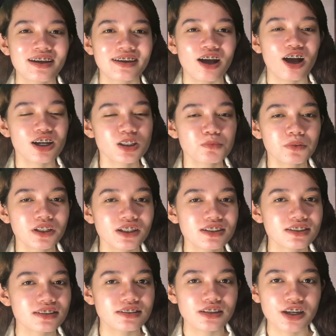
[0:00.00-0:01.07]

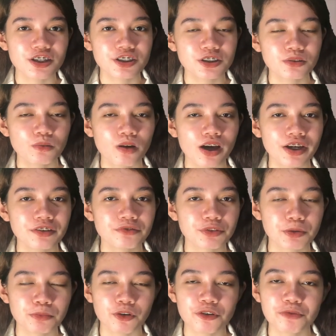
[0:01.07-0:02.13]
hospitals nationwide
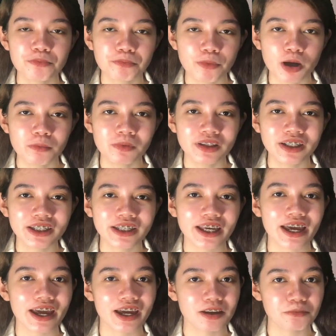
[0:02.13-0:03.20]
for both public
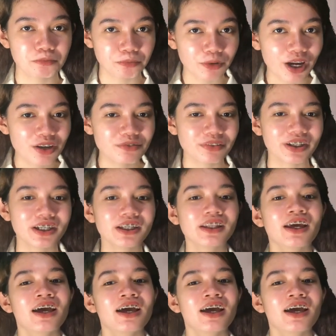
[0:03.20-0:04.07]
and private